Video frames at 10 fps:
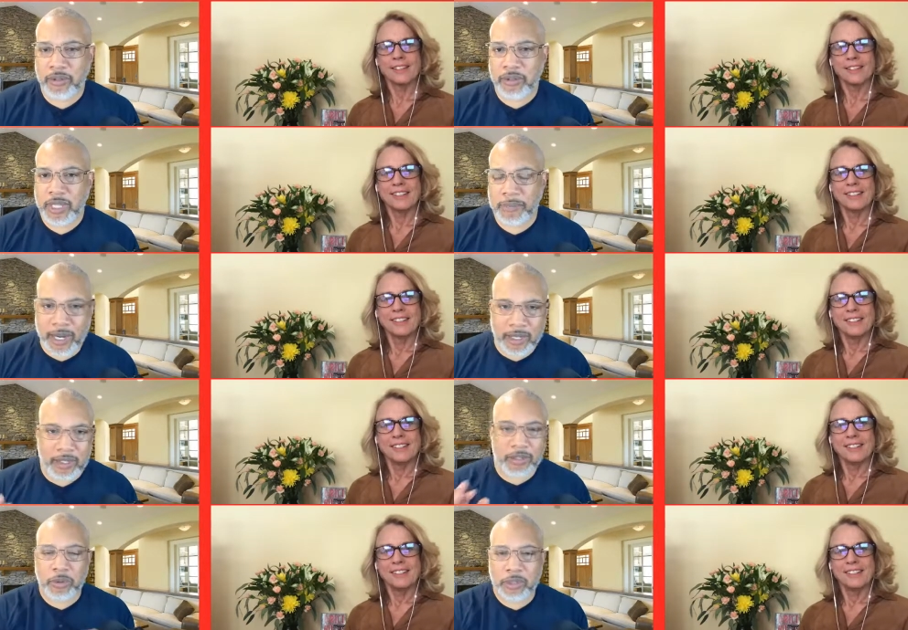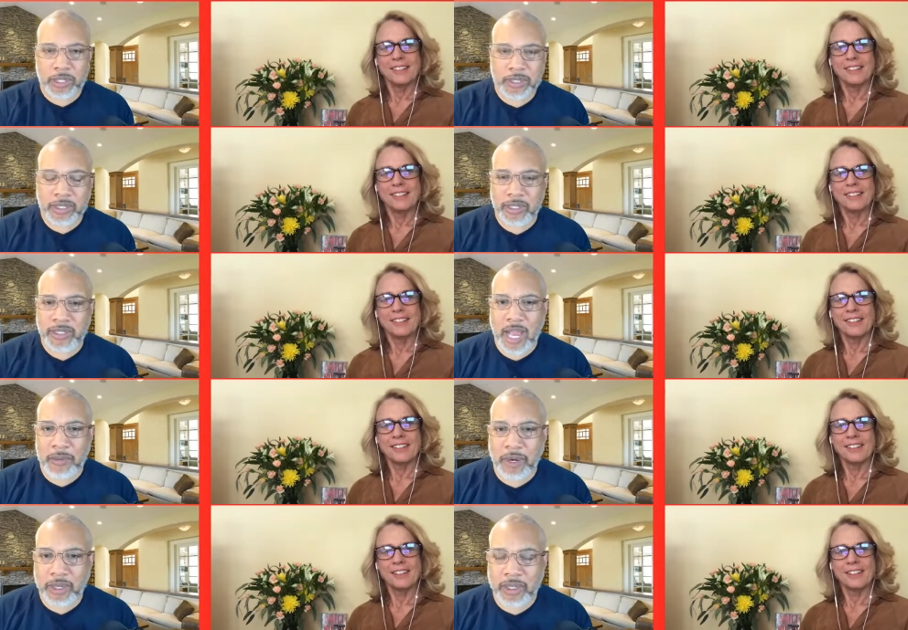Speaker 1: you said I'm not going to do with the stock
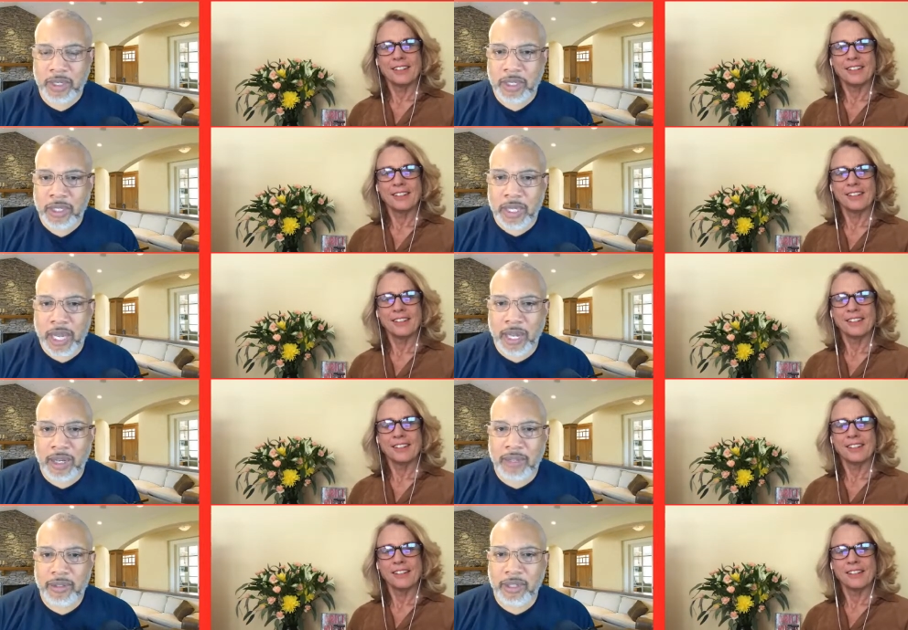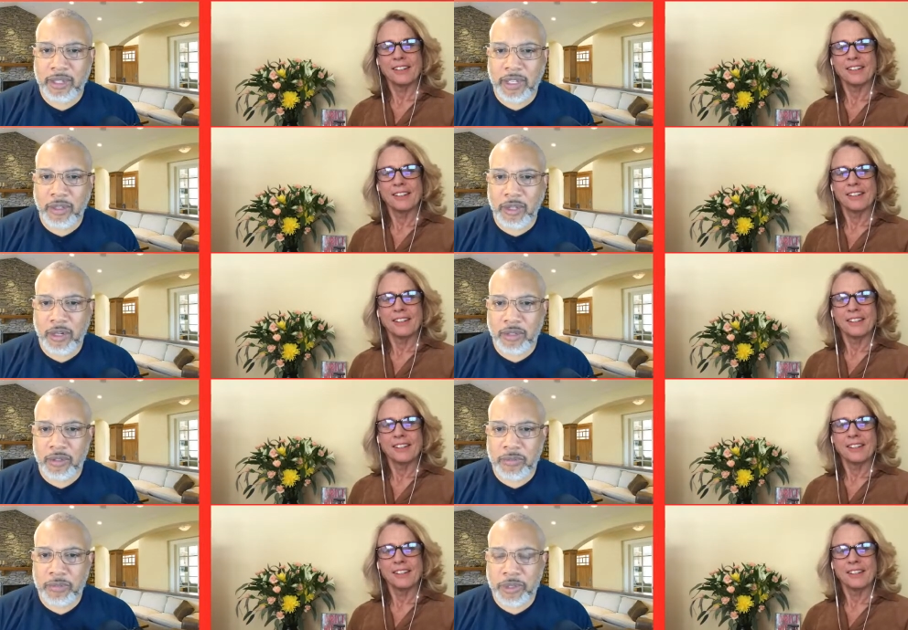market uh, in, any longer,
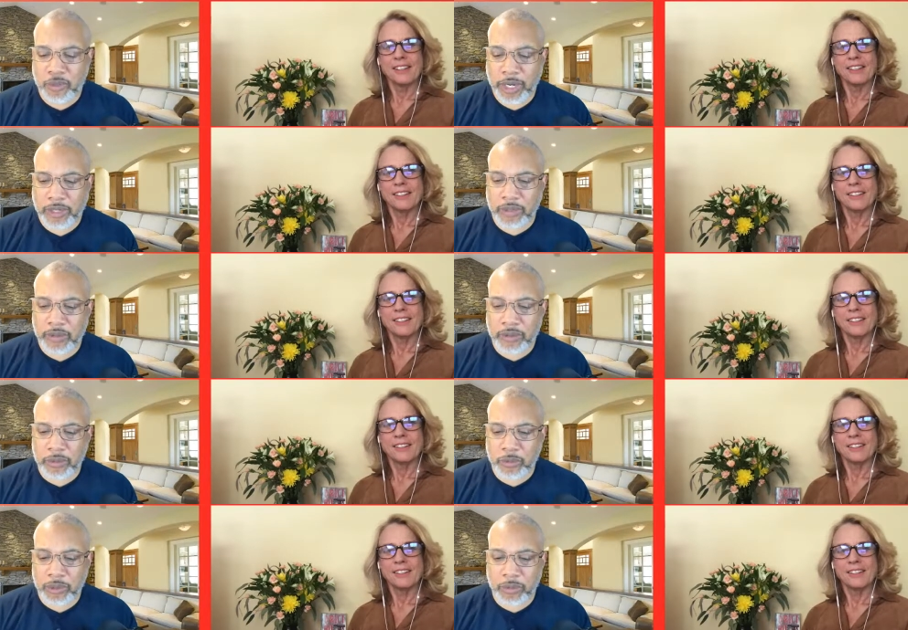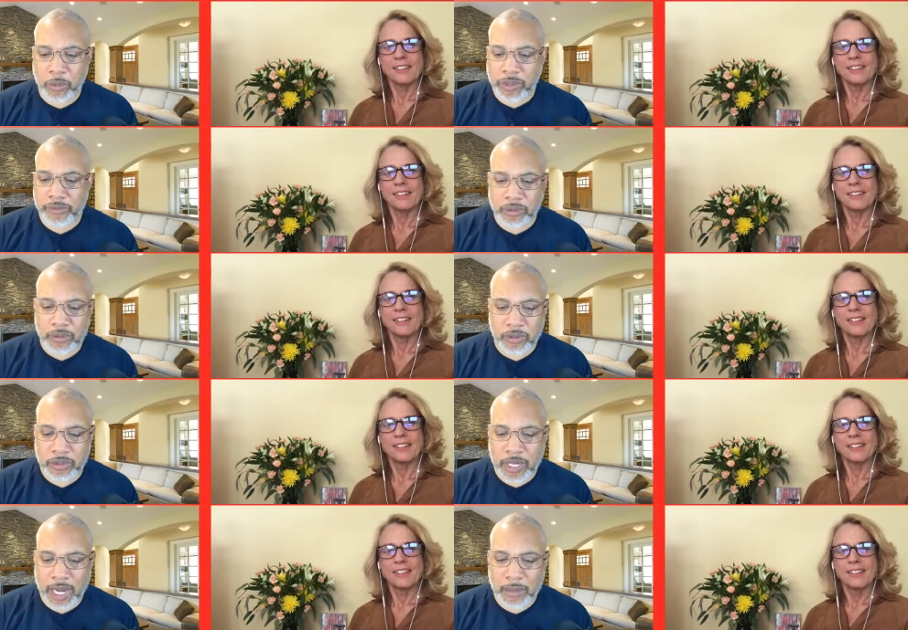or be a trader, or you know, whatever your,
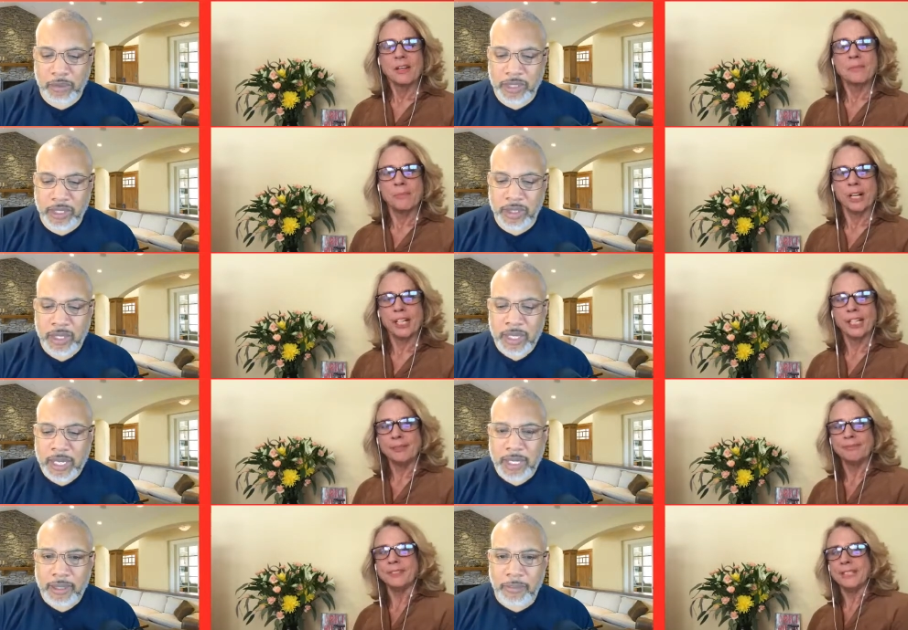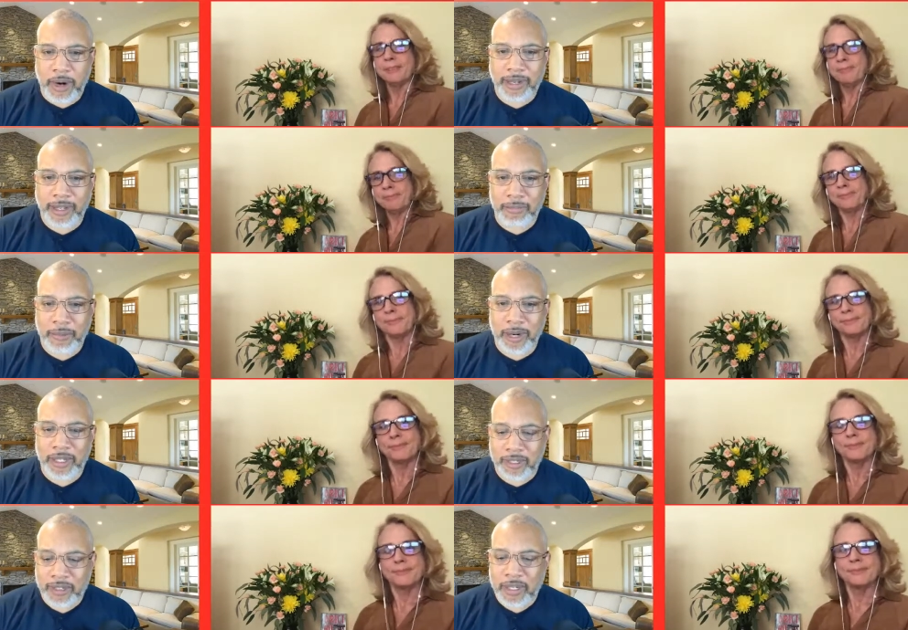the job was there. Marketing, yeah. Marketing,
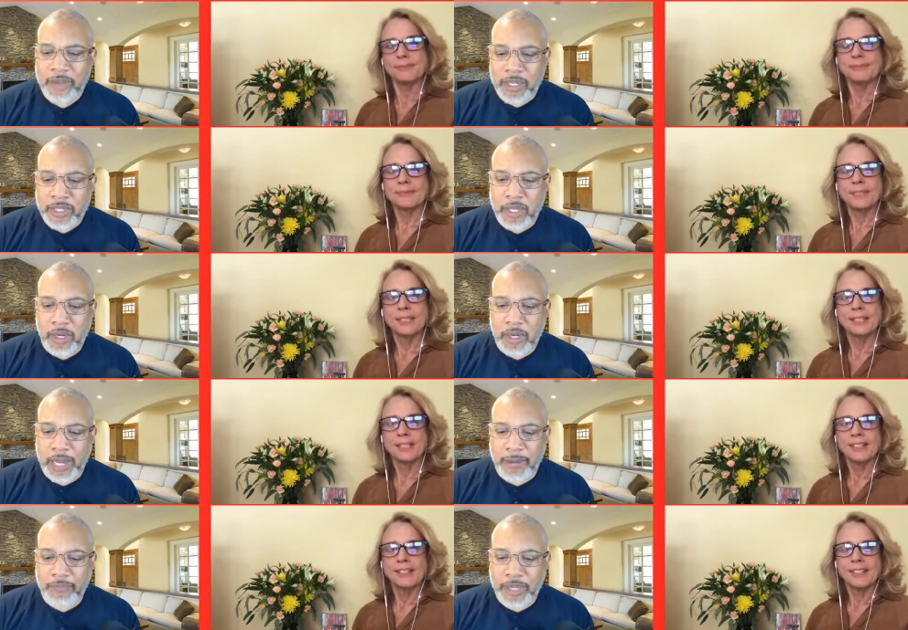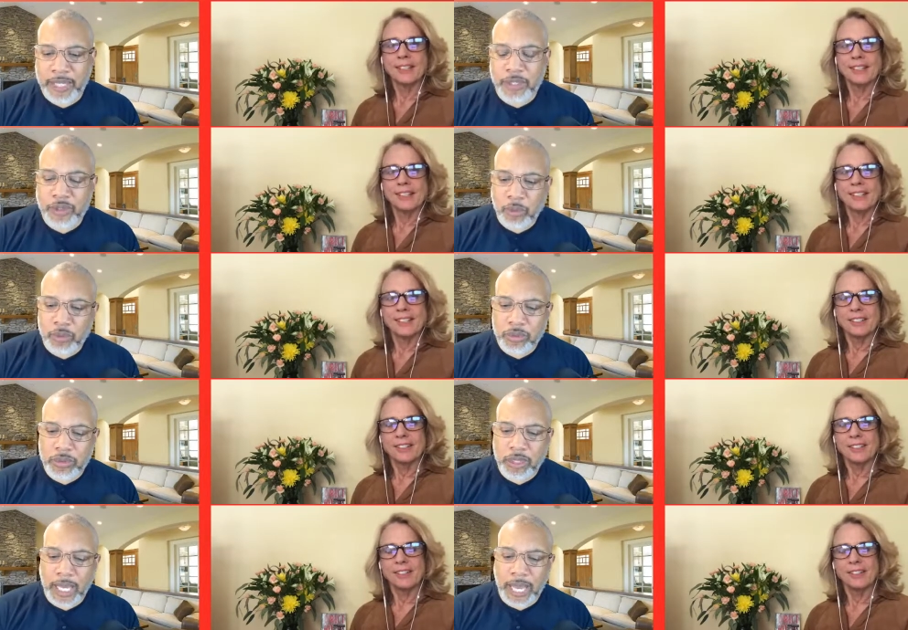marketing. So, um, and then so
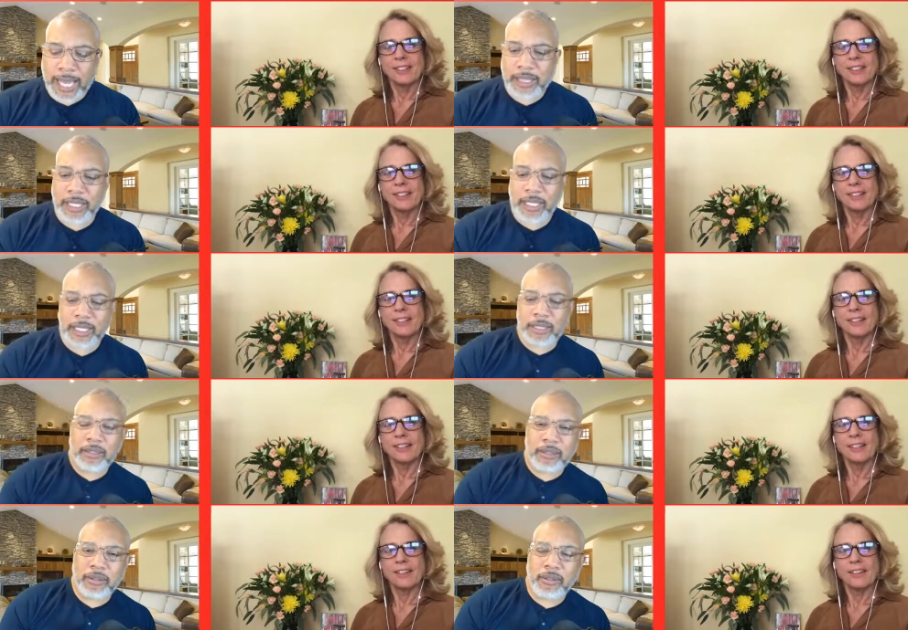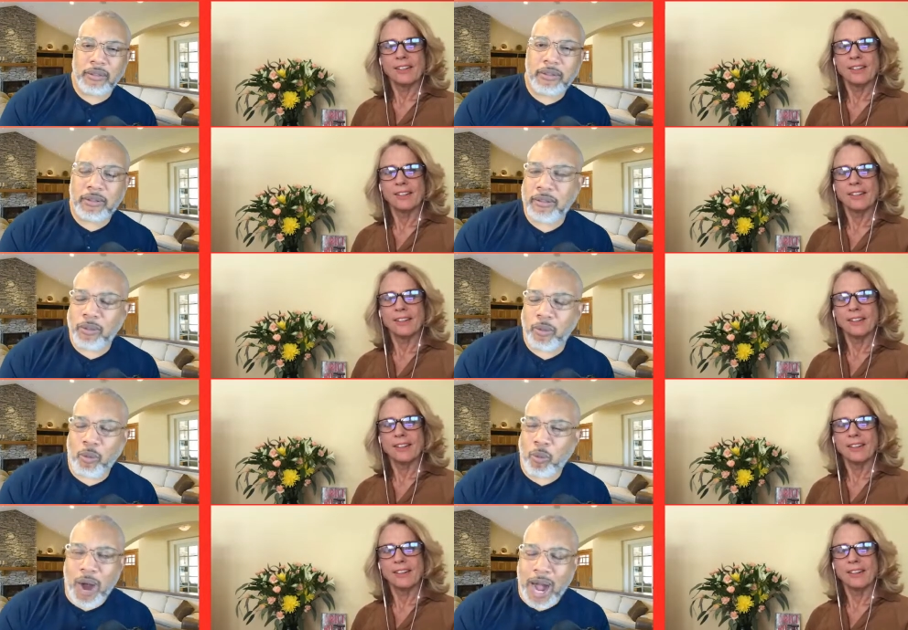at the
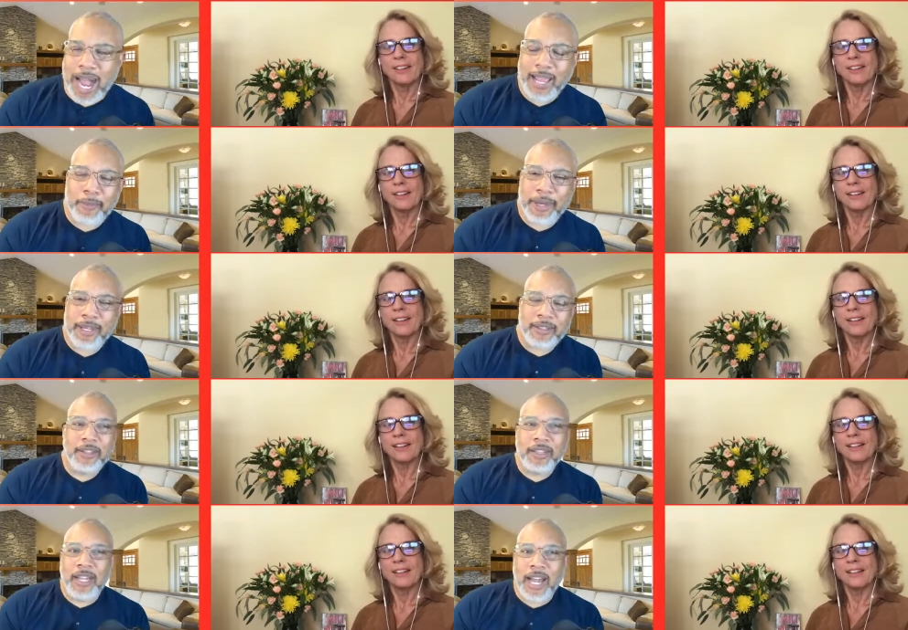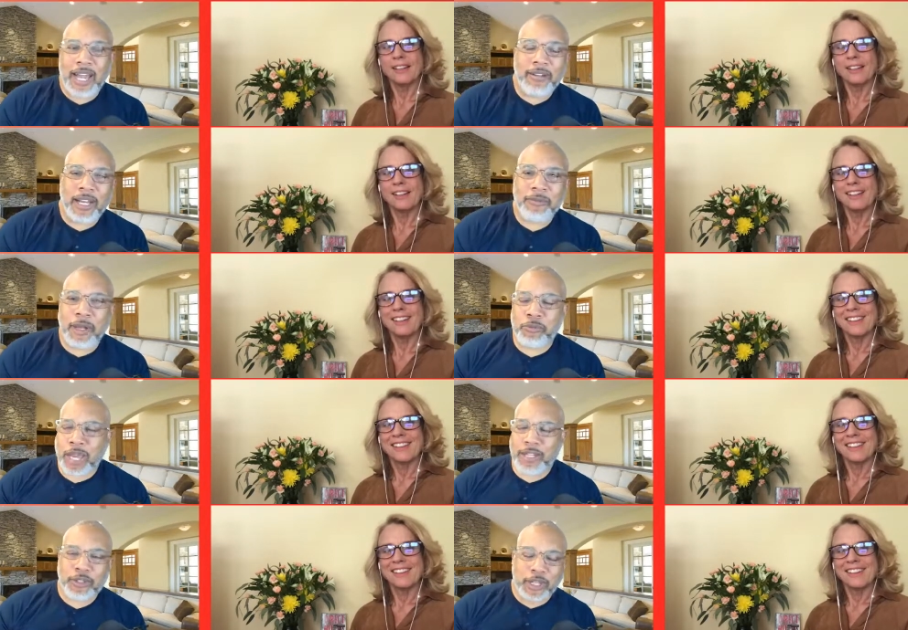why? I mean, I don't. I, am
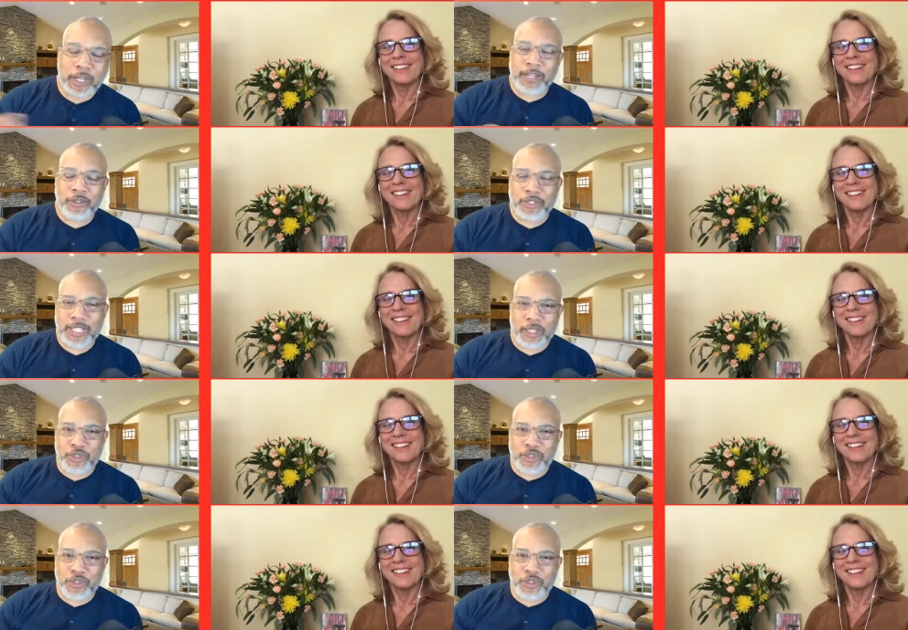trying to understand the